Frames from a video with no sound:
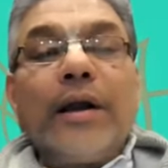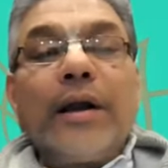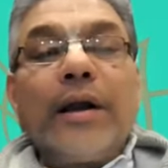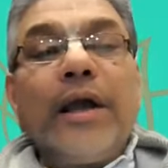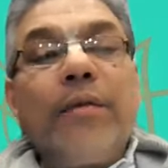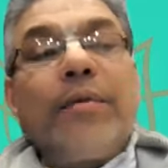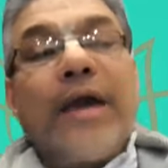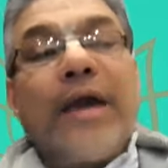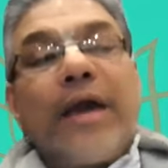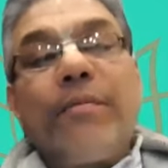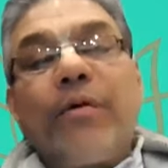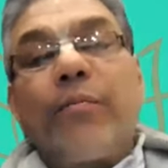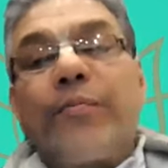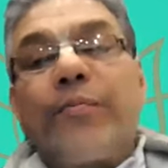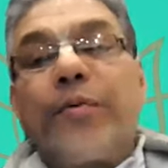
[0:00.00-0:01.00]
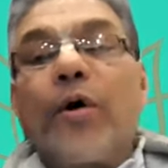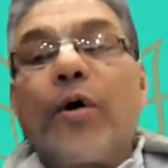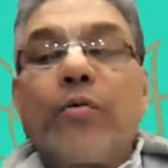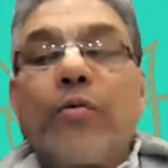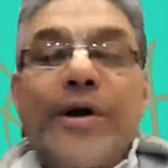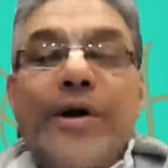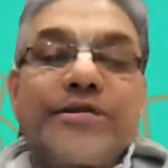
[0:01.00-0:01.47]
he became a
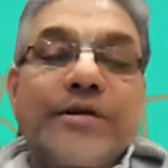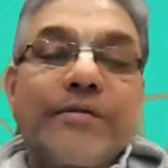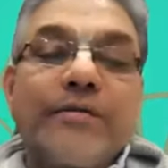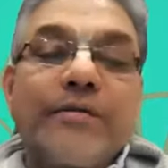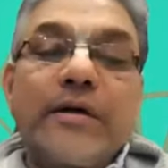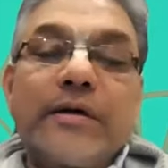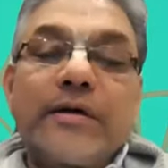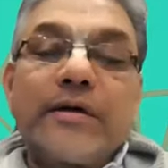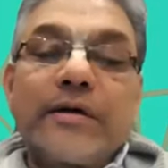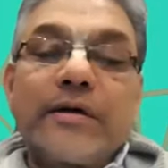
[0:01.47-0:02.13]
pure Vaishnava.